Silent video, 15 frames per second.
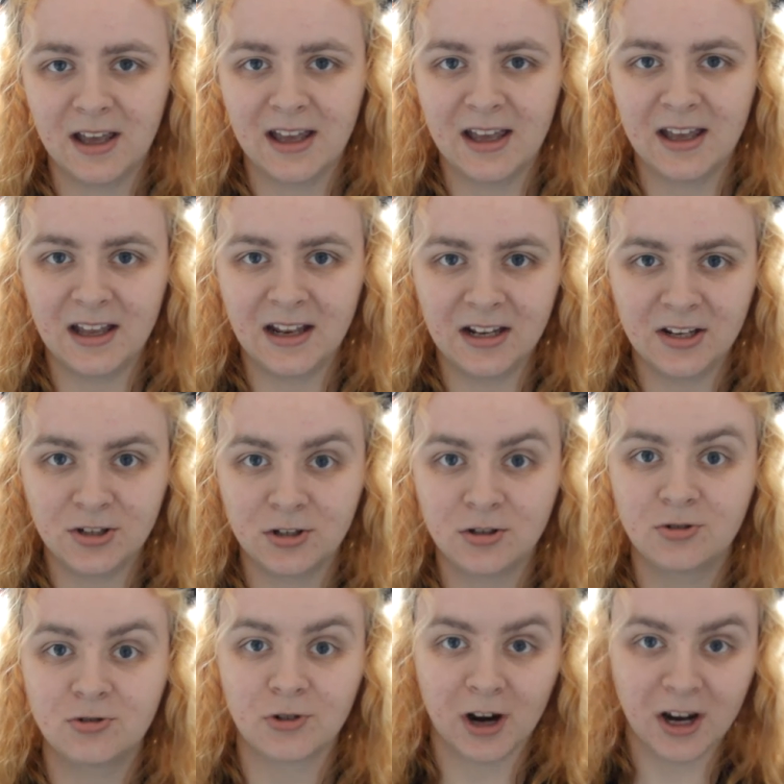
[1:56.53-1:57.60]
it's
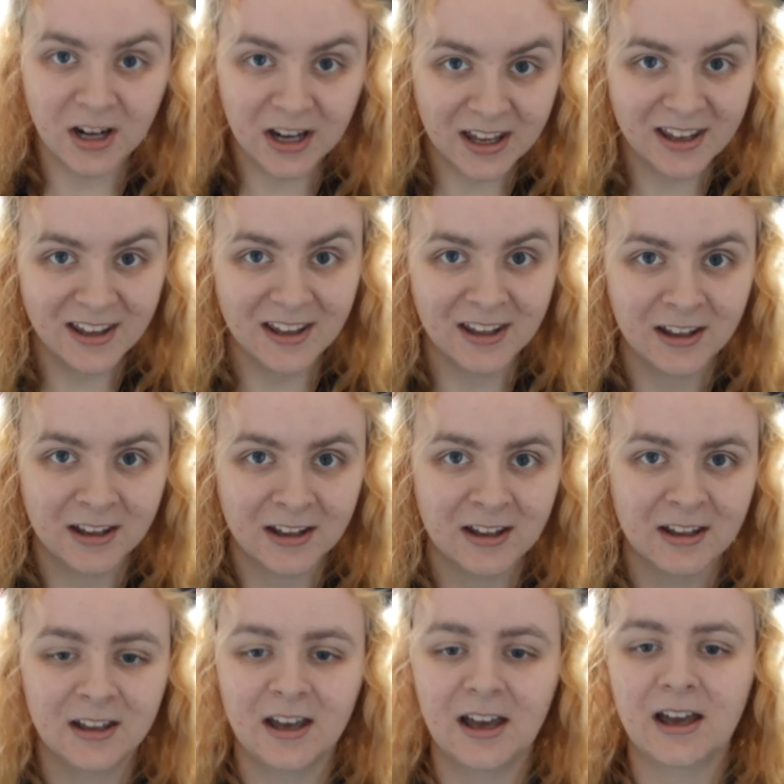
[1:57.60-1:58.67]
just draining
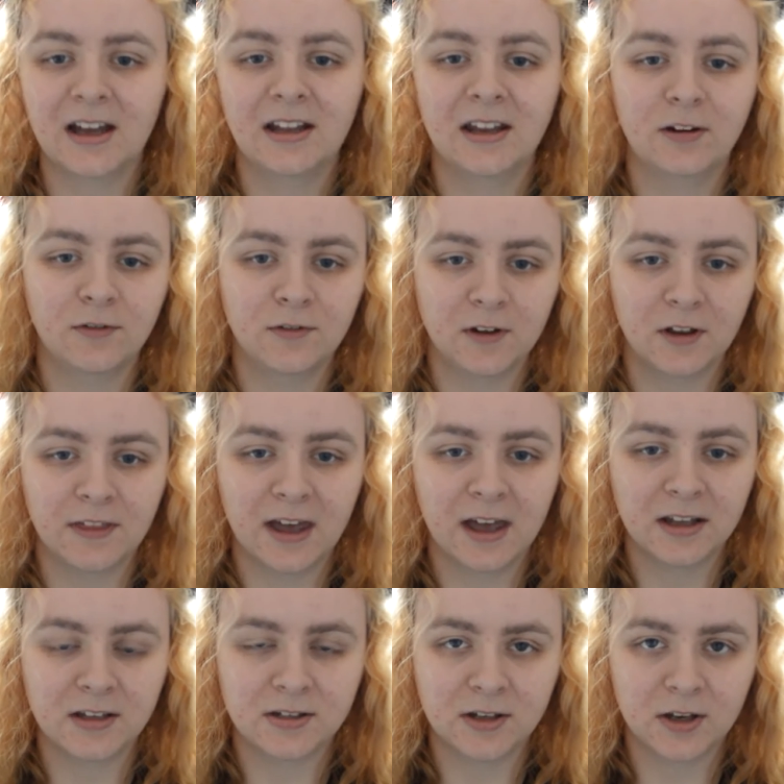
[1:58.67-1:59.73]
and everything like
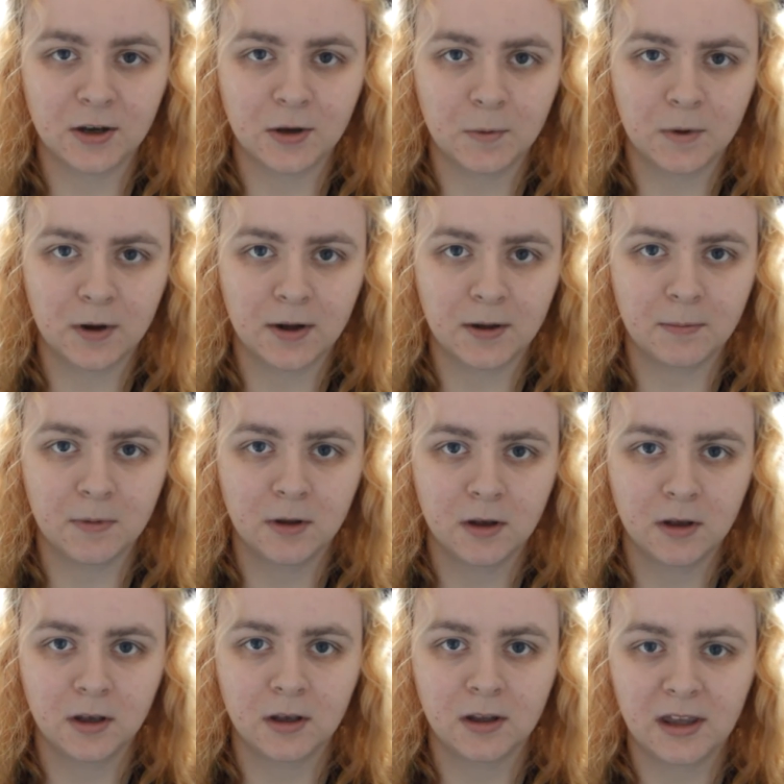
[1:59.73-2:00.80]
that, so um,
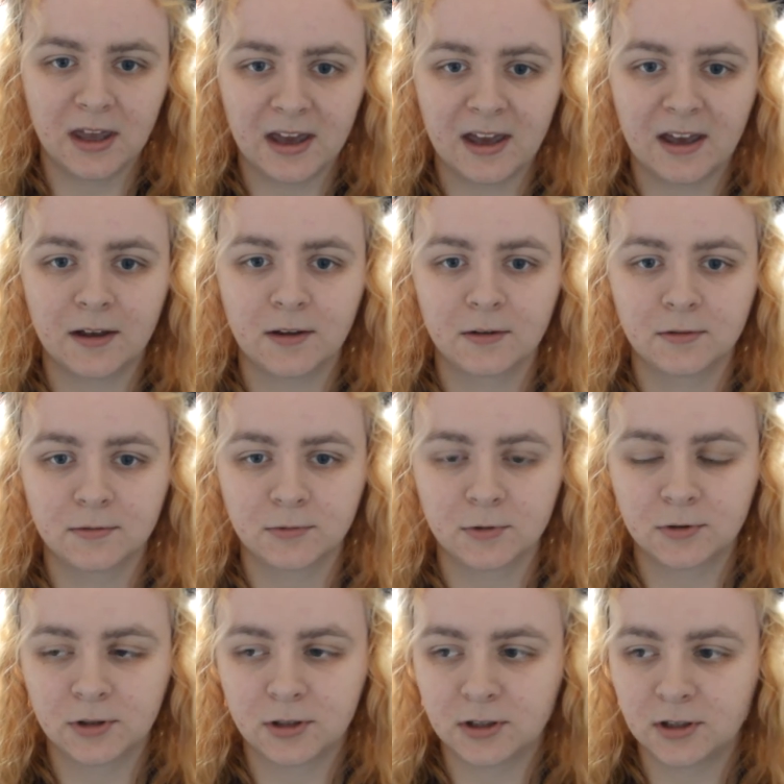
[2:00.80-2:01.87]
yeah, we're
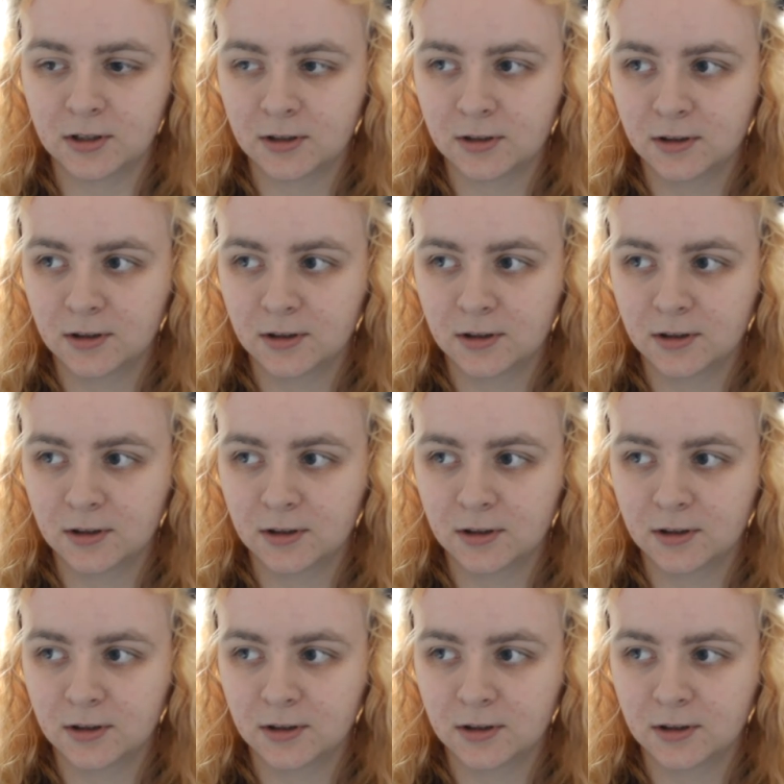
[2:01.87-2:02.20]
gonna...